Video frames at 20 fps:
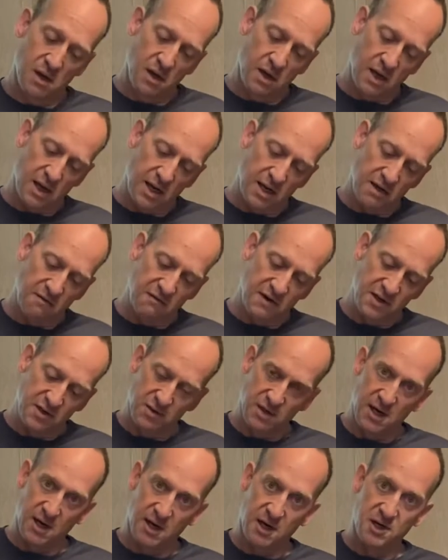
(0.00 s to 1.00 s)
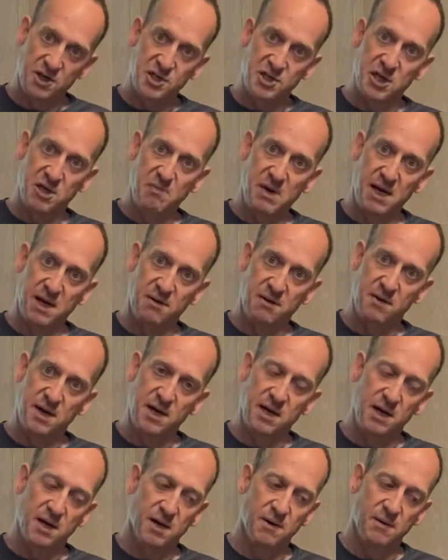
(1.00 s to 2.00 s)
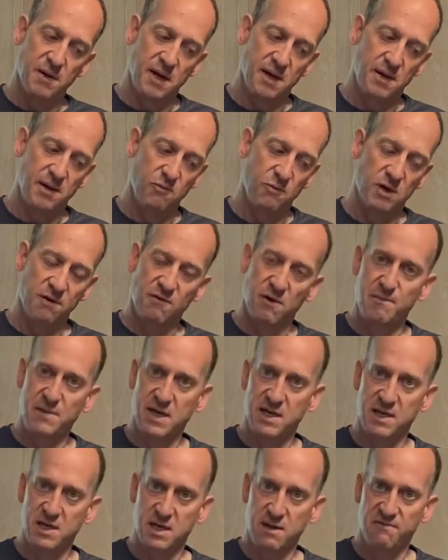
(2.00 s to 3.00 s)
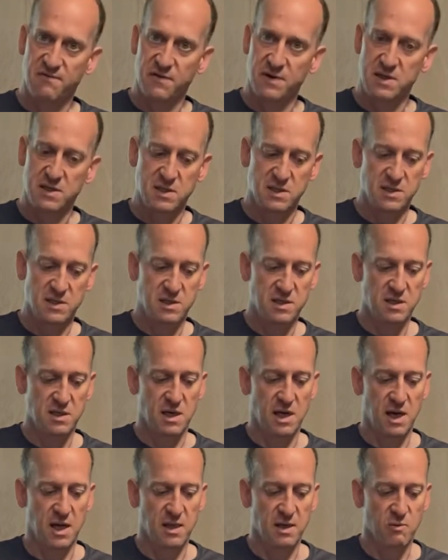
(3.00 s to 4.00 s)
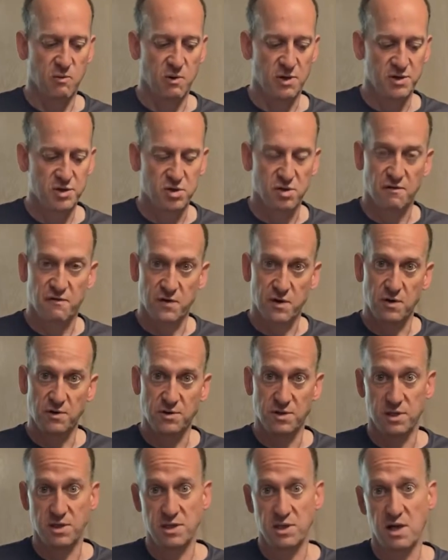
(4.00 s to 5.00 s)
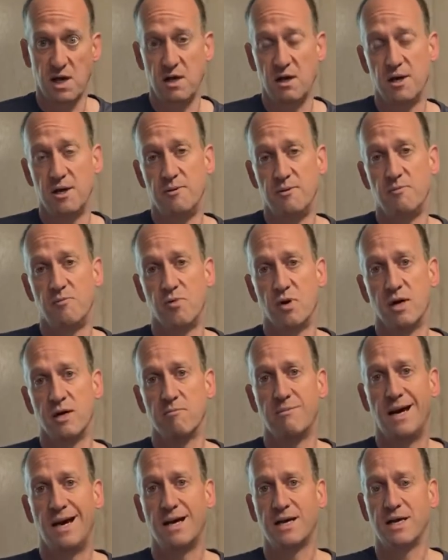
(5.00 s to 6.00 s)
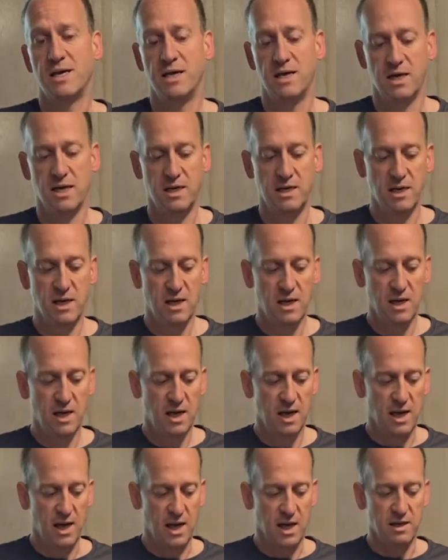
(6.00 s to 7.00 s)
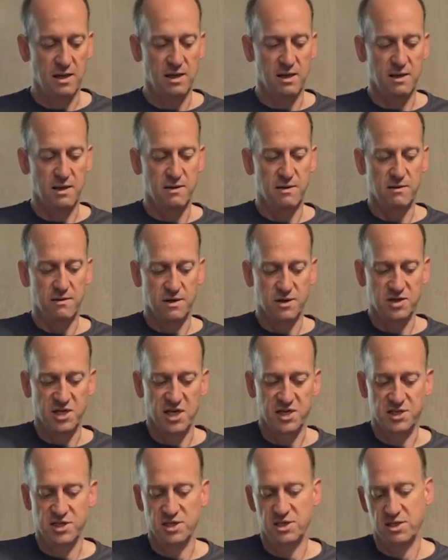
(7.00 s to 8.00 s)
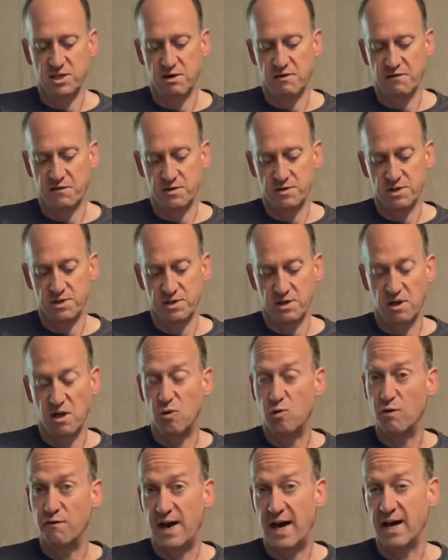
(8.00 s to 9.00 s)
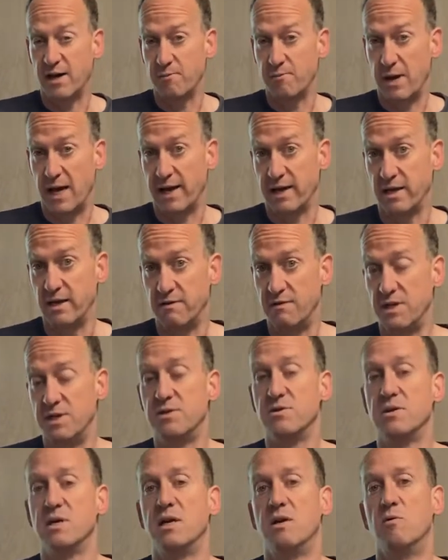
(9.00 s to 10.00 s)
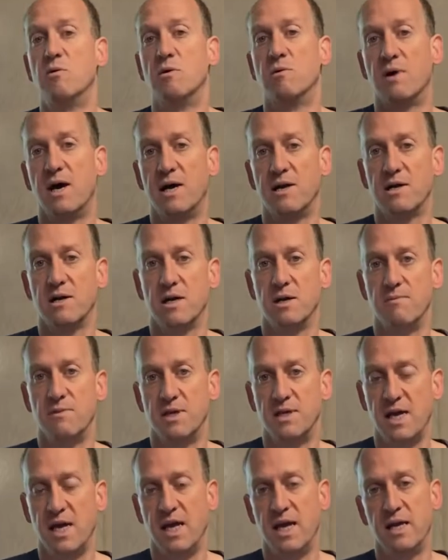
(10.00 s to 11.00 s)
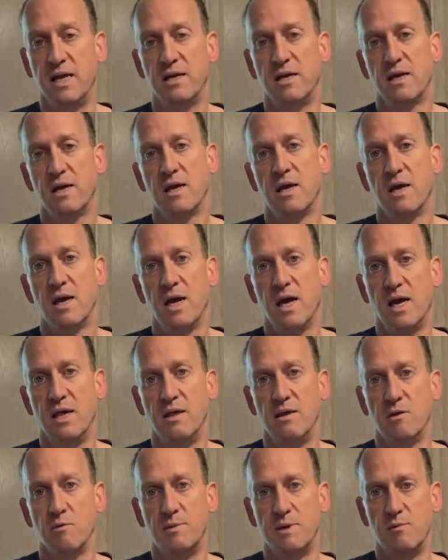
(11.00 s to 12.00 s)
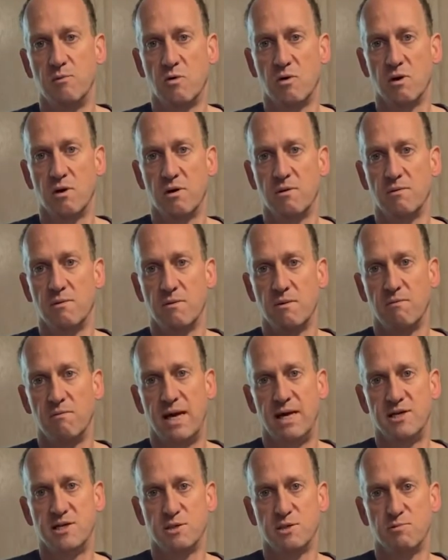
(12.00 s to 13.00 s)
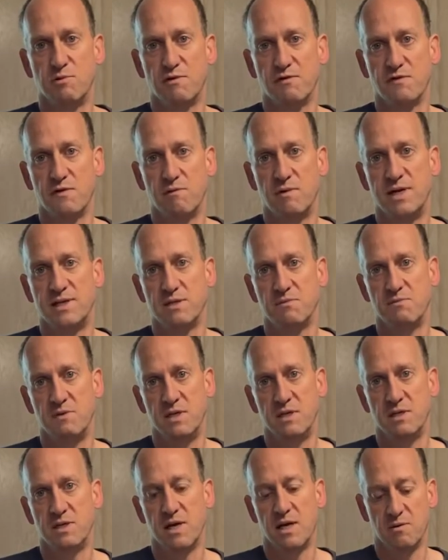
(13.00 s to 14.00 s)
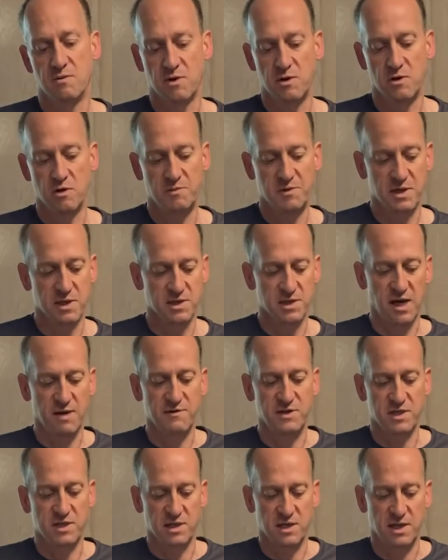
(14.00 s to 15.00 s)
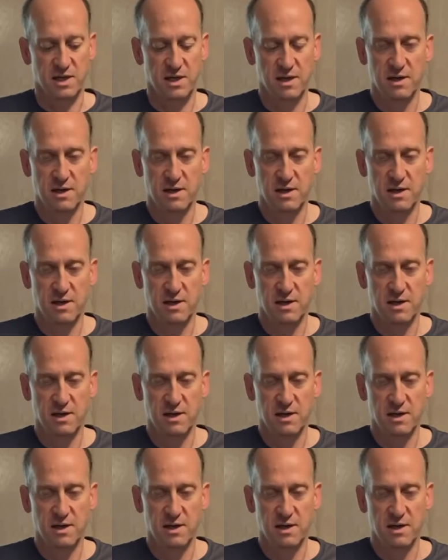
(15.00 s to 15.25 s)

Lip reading: individually on a sheet pan right here in one of our big deep freezes. And then once they're frozen solid, bring them back in. And then the sections that are frozen solid will backpack individually. We'll write on them the date, and they'll be more manageable for recipes down the road, because obviously